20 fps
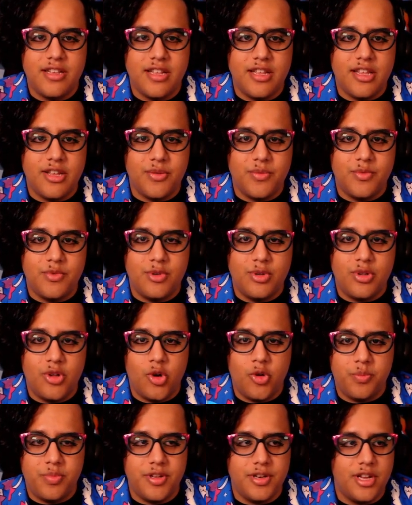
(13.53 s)
it will
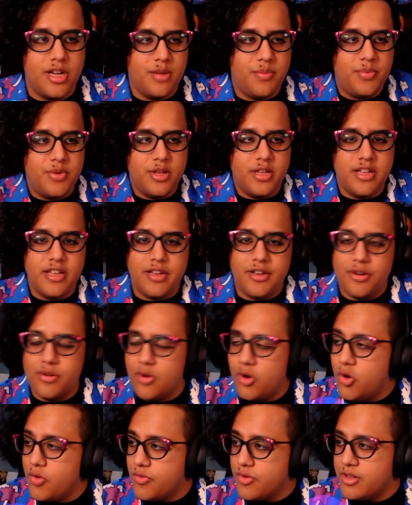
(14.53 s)
open up in your
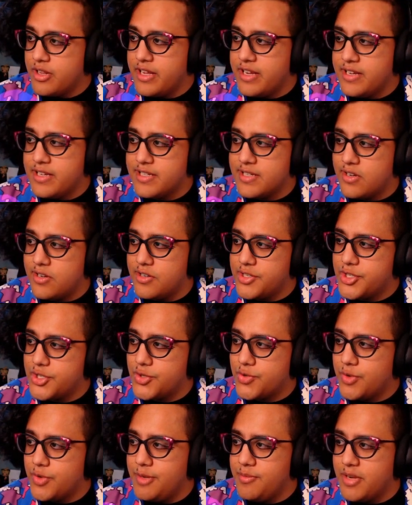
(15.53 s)
overlays on
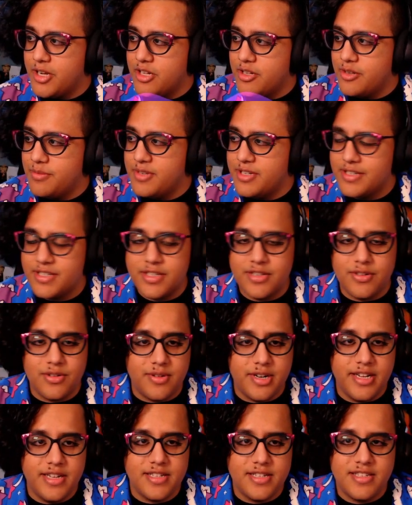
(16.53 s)
Stream Elements,
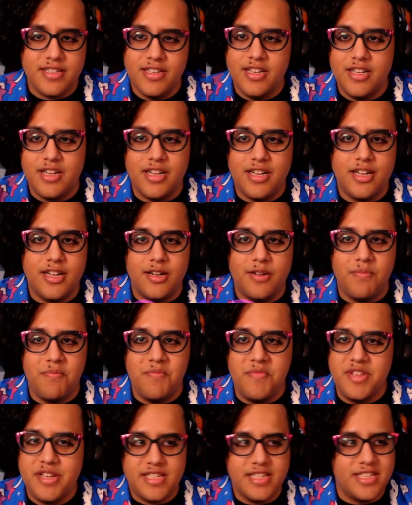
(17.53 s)
right?
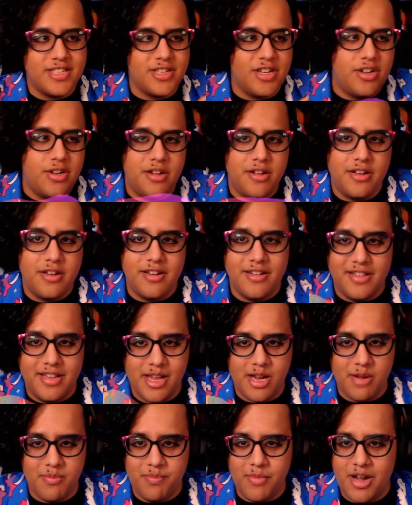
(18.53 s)
This is on
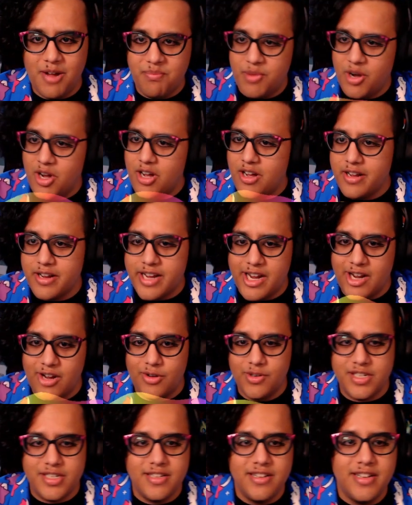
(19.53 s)
like my bot
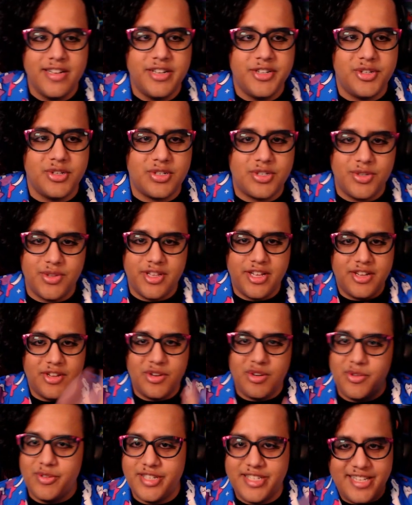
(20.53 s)
account, just so that you
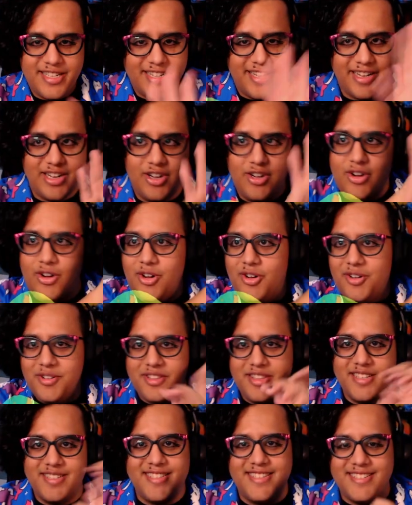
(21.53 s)
don't see like all
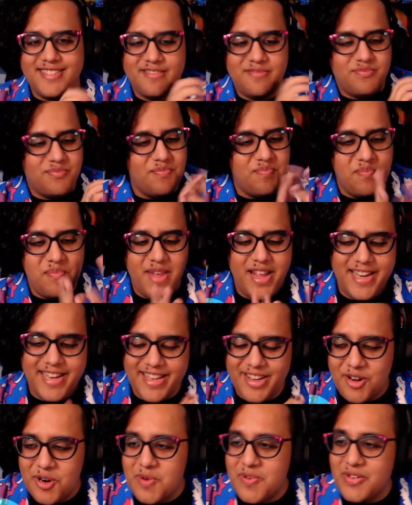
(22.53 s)
the
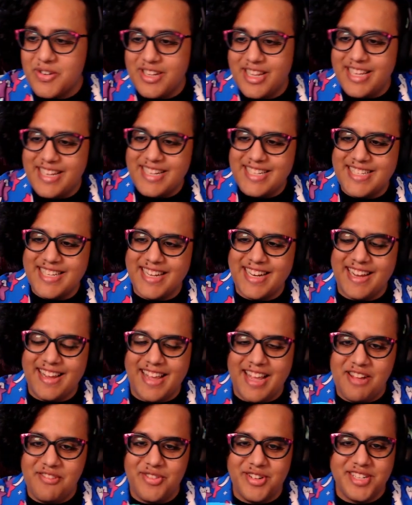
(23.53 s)
many overlays that I
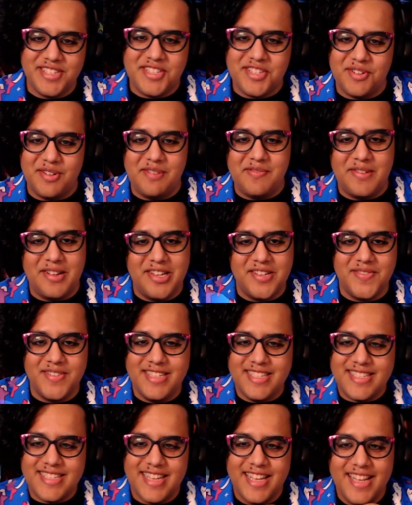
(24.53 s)
have on Stream
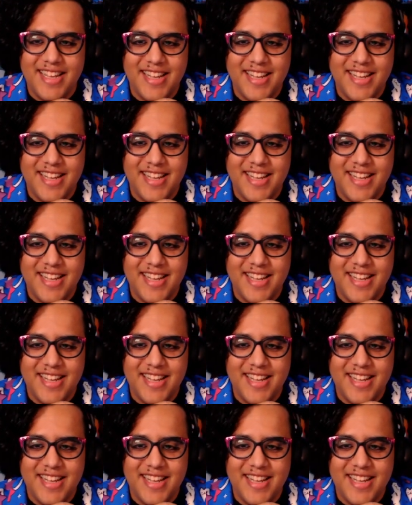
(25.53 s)
Elements.